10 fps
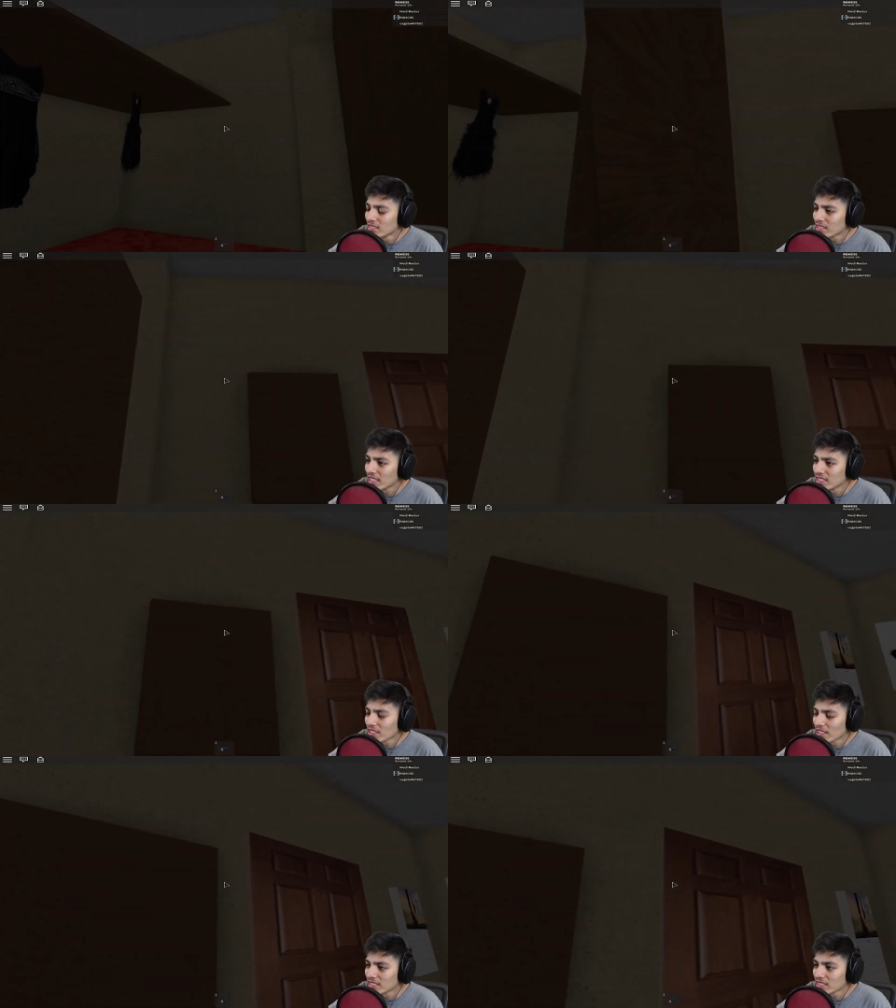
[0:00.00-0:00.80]
Okay,
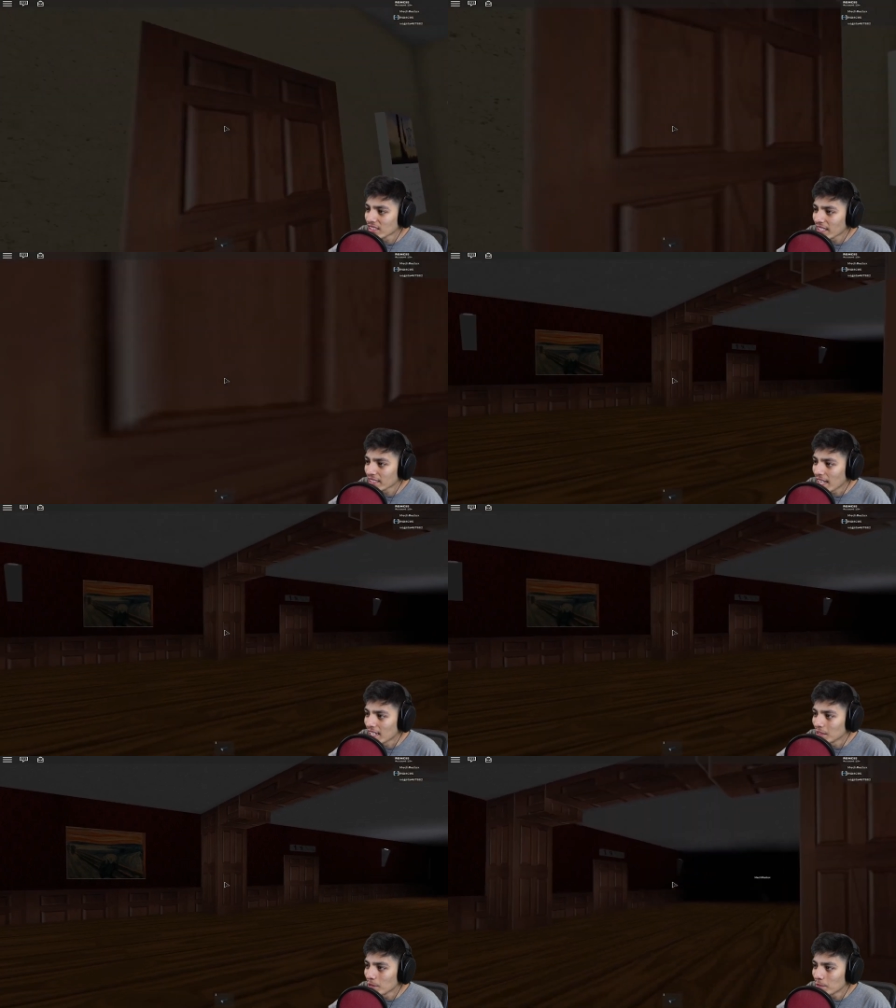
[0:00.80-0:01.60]
so there's like
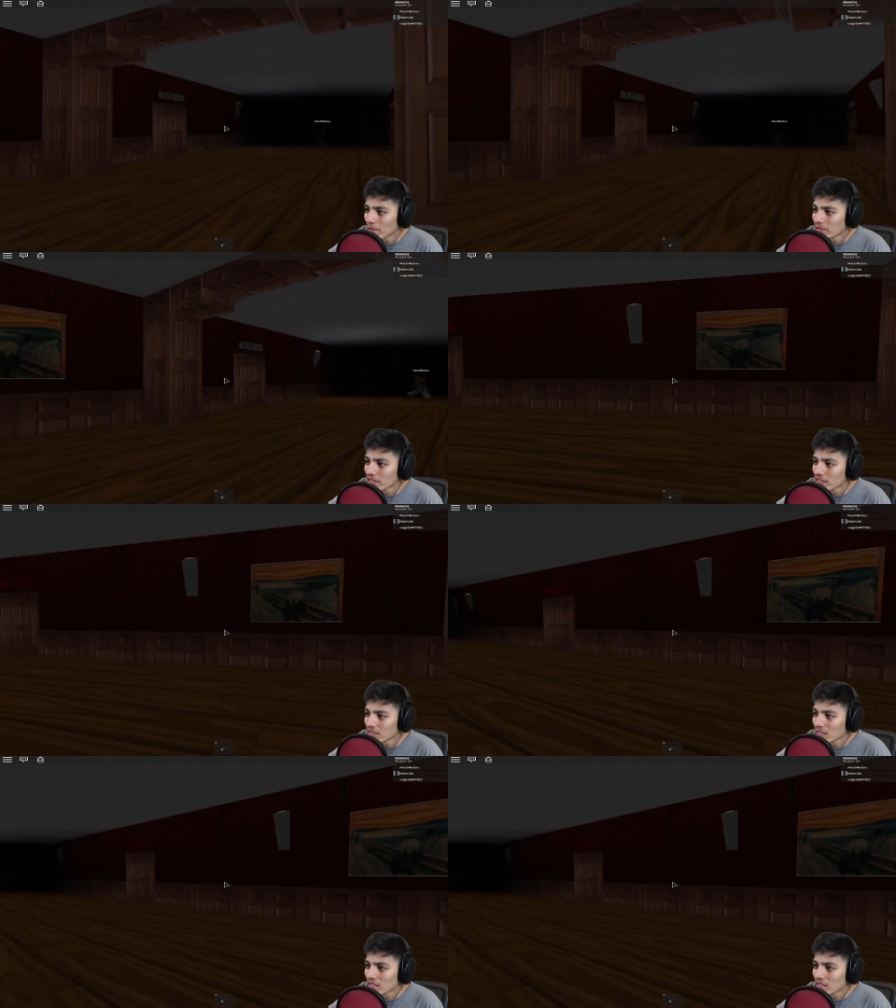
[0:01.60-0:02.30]
anime posters.